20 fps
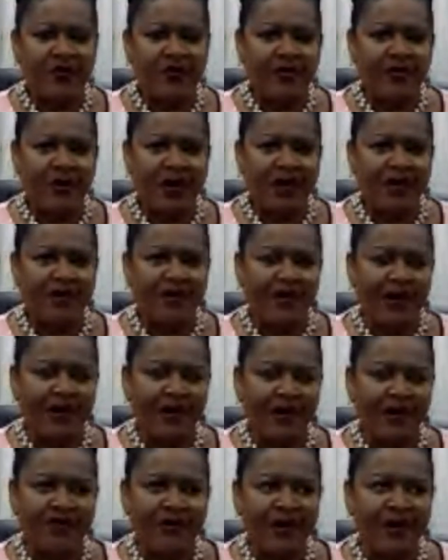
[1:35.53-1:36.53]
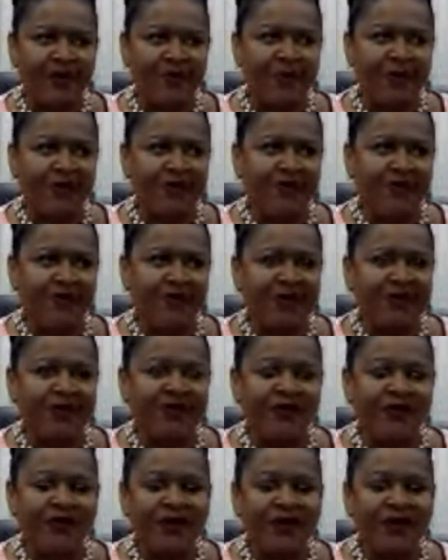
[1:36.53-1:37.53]
Well, thank you very much for that
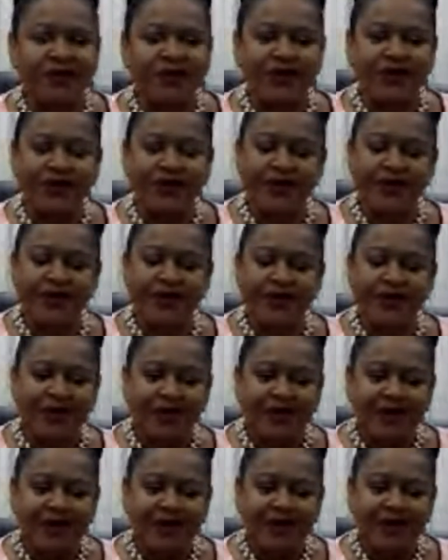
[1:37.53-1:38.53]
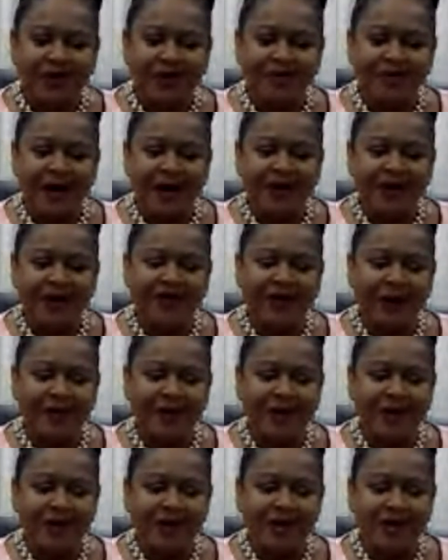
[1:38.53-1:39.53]
introduction. My
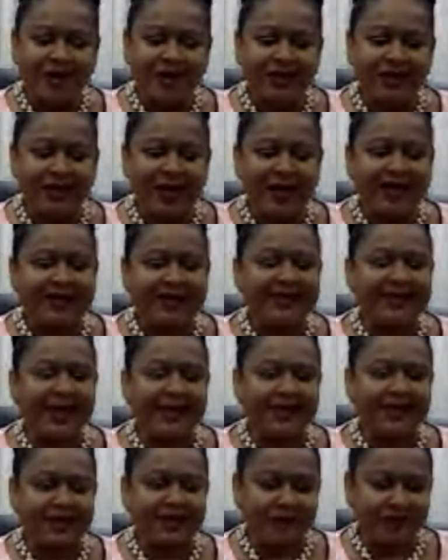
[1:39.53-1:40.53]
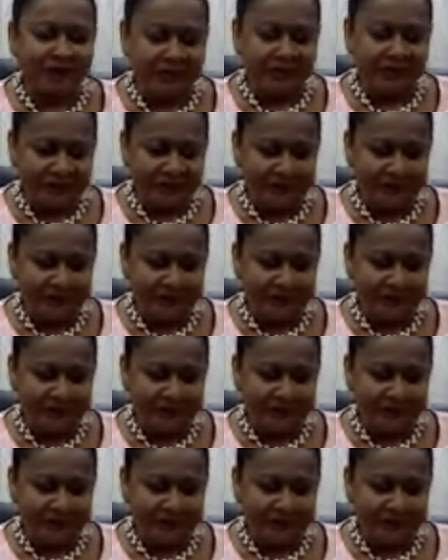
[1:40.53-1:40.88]
family is extensive.